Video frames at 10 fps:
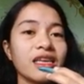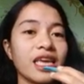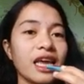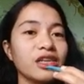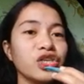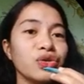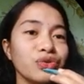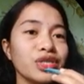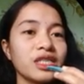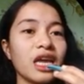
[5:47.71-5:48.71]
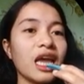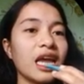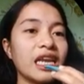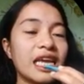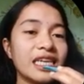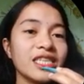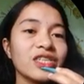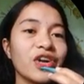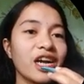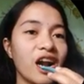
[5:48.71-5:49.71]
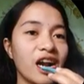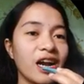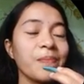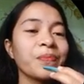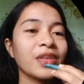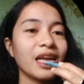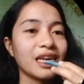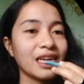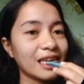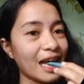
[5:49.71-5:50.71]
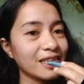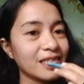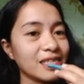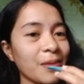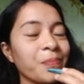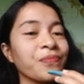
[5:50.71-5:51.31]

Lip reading: can use in his or her class.